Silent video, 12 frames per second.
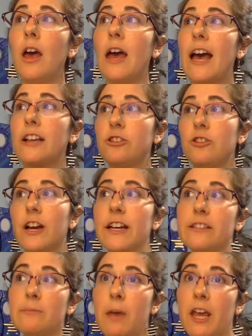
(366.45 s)
as you
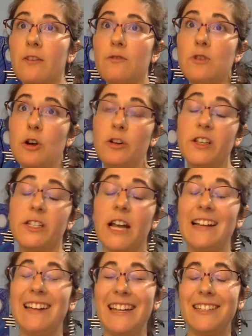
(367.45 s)
guys may have noticed,
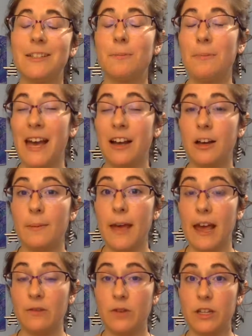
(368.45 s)
I like to back up
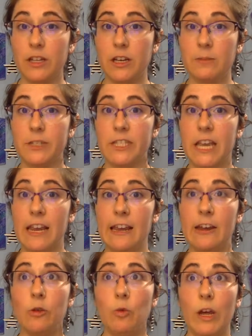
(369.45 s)
everything I'm
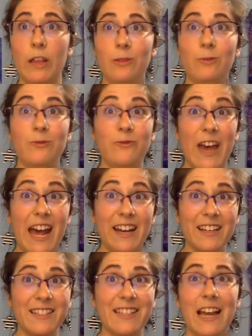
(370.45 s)
saying with facts.